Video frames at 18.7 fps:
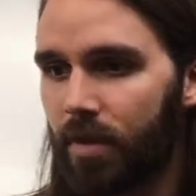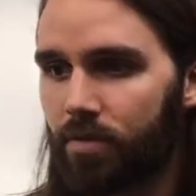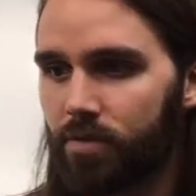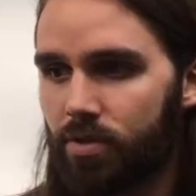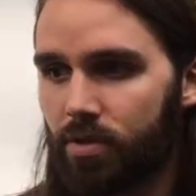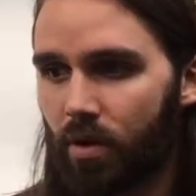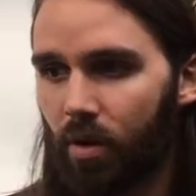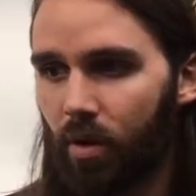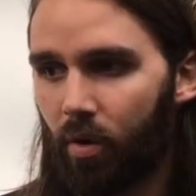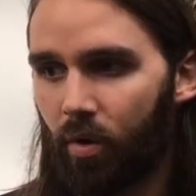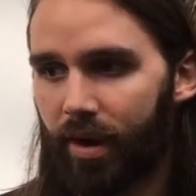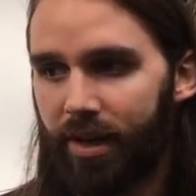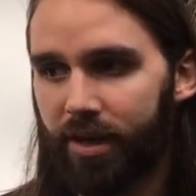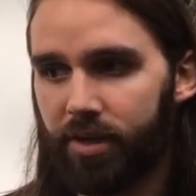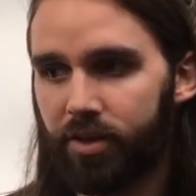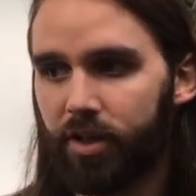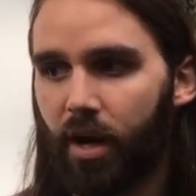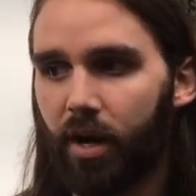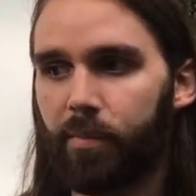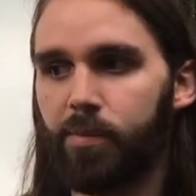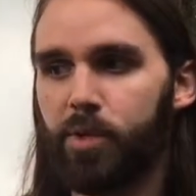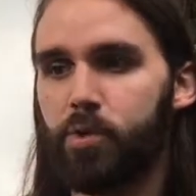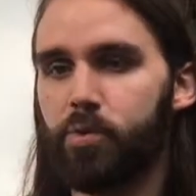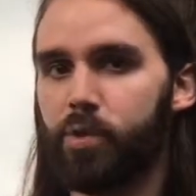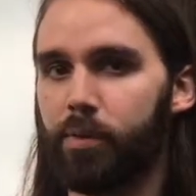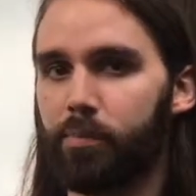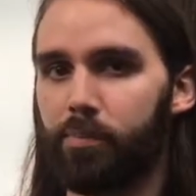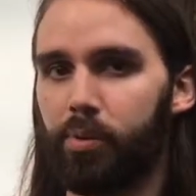So anytime
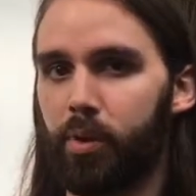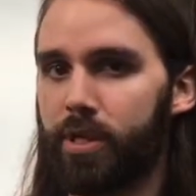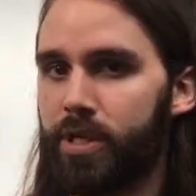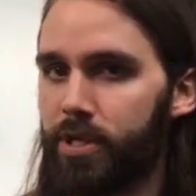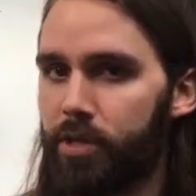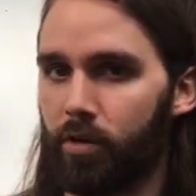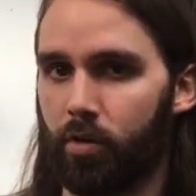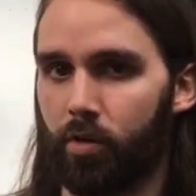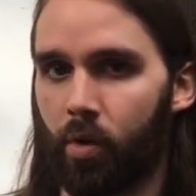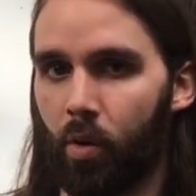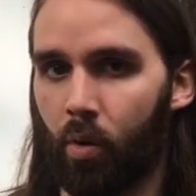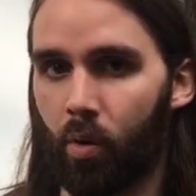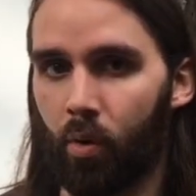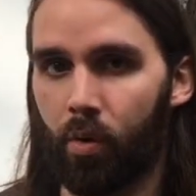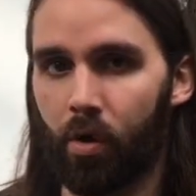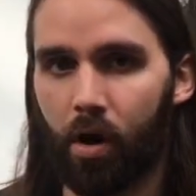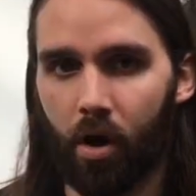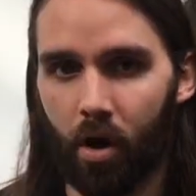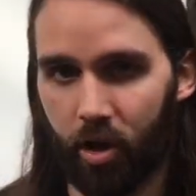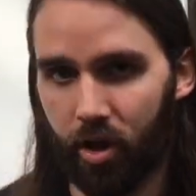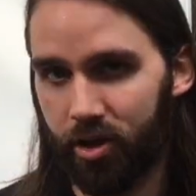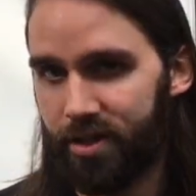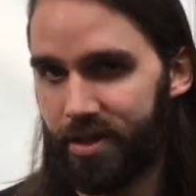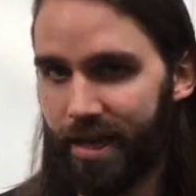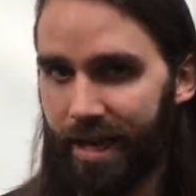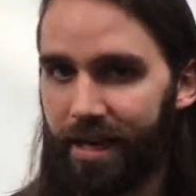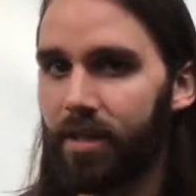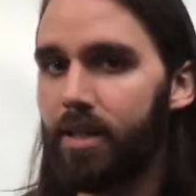you complete your goal on a
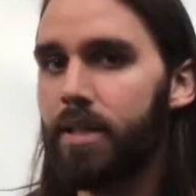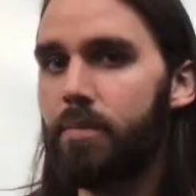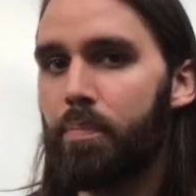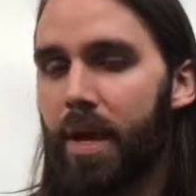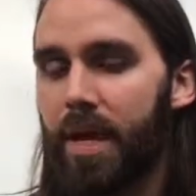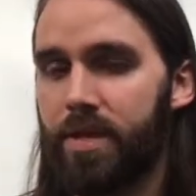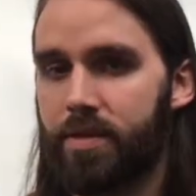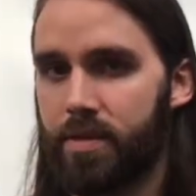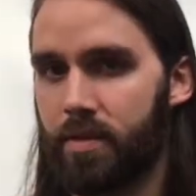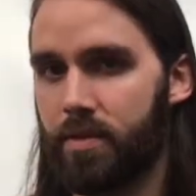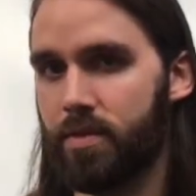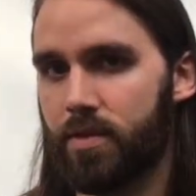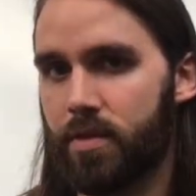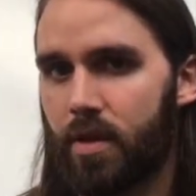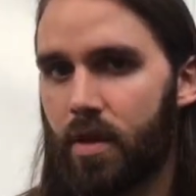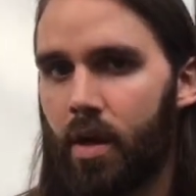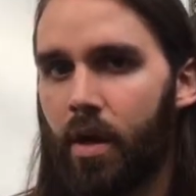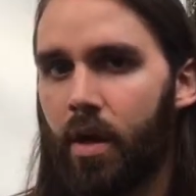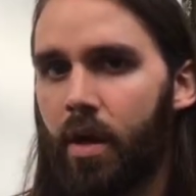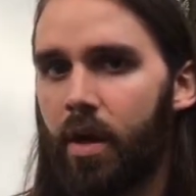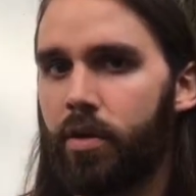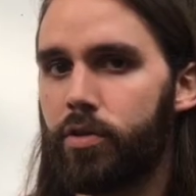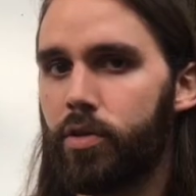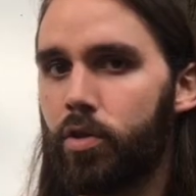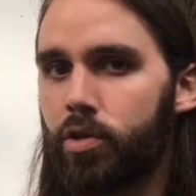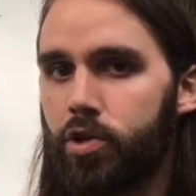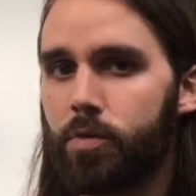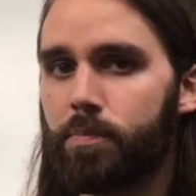daily basis,
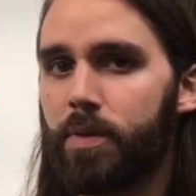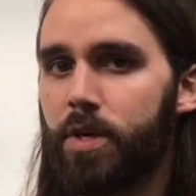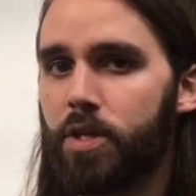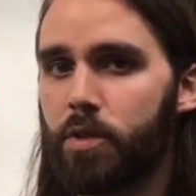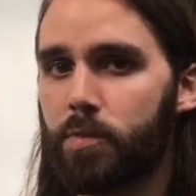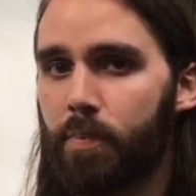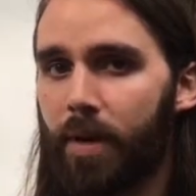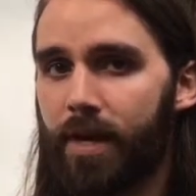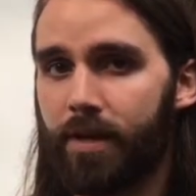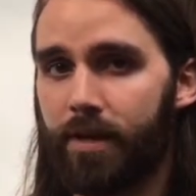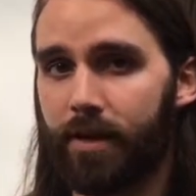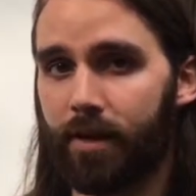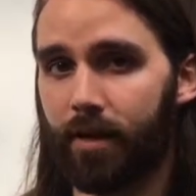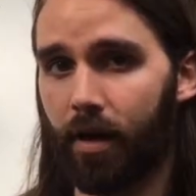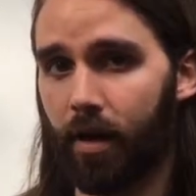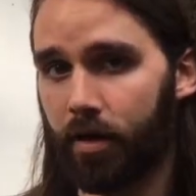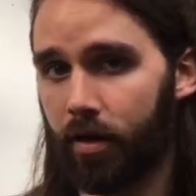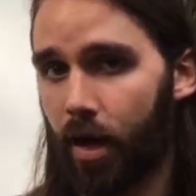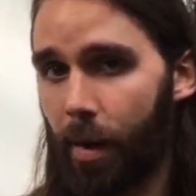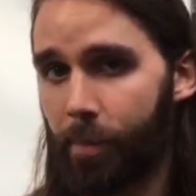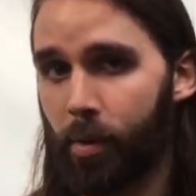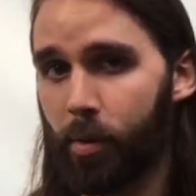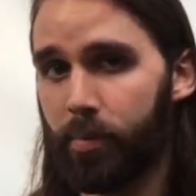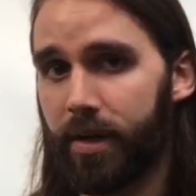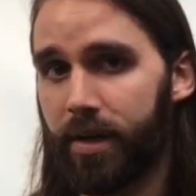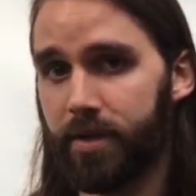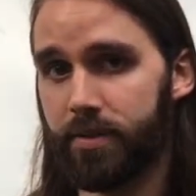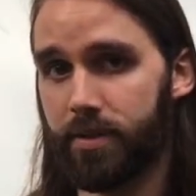you should be spending a couple
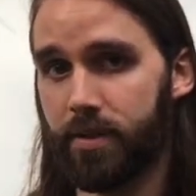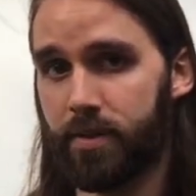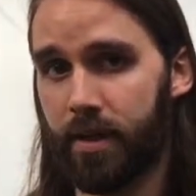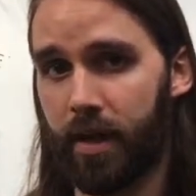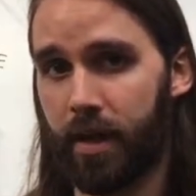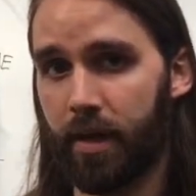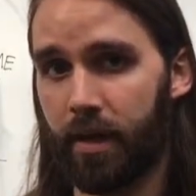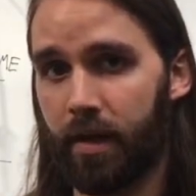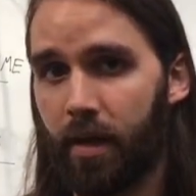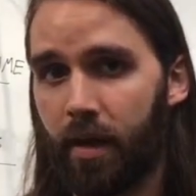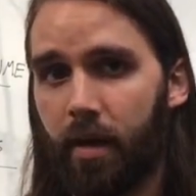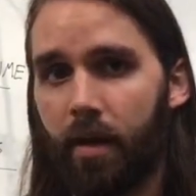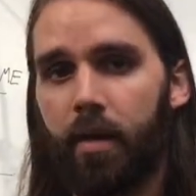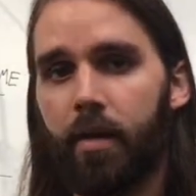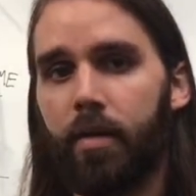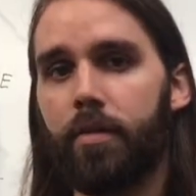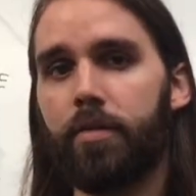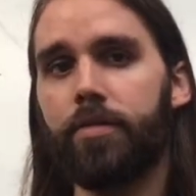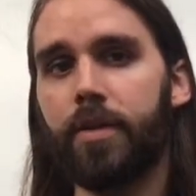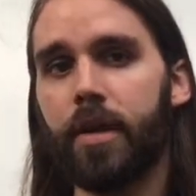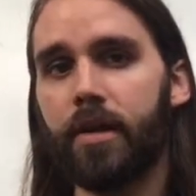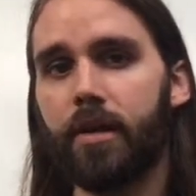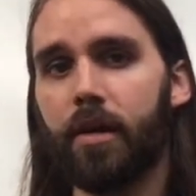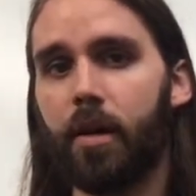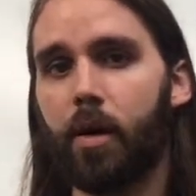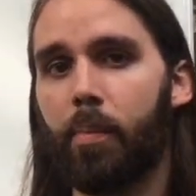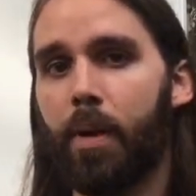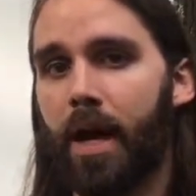minutes a day
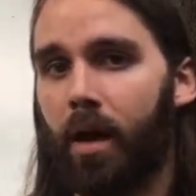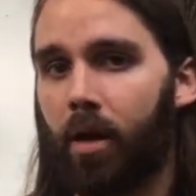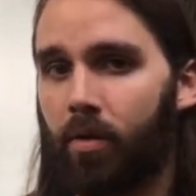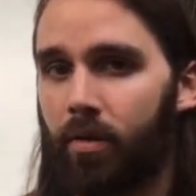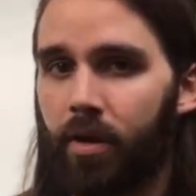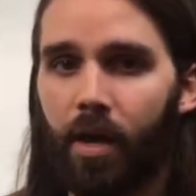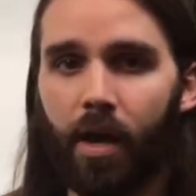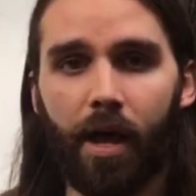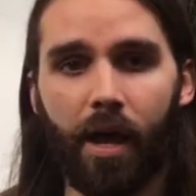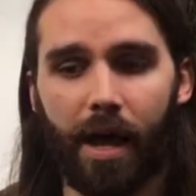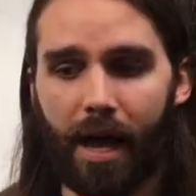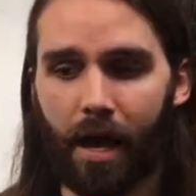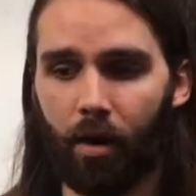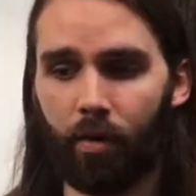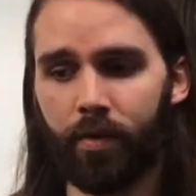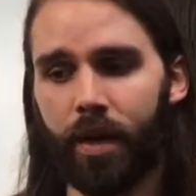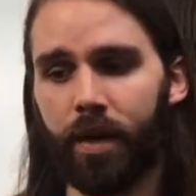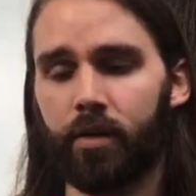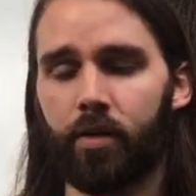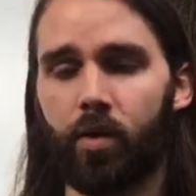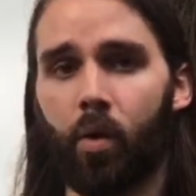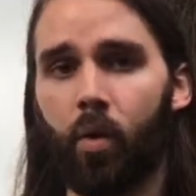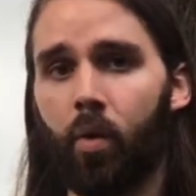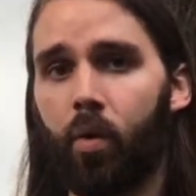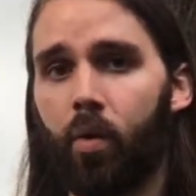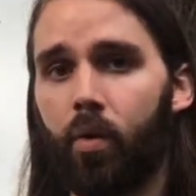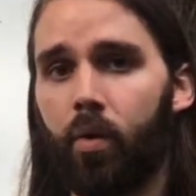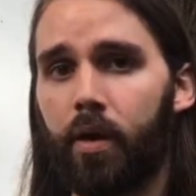thinking about how that
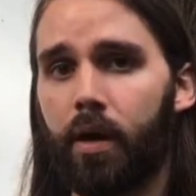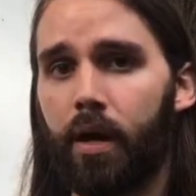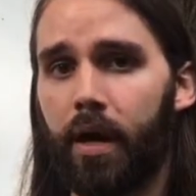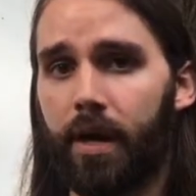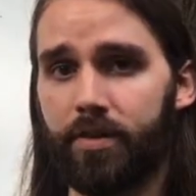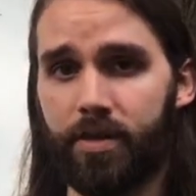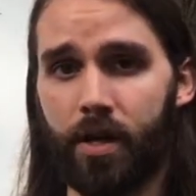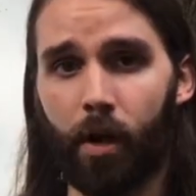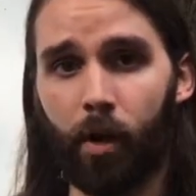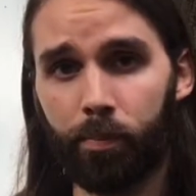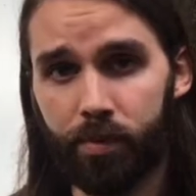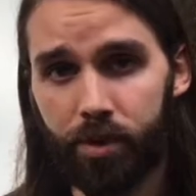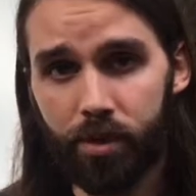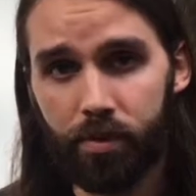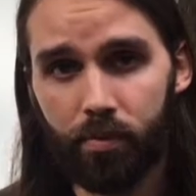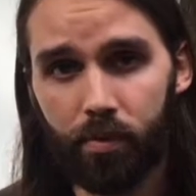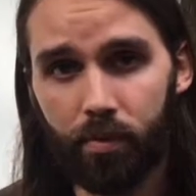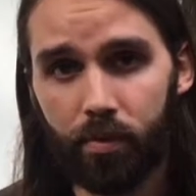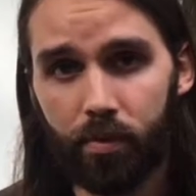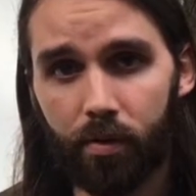goal has helped you,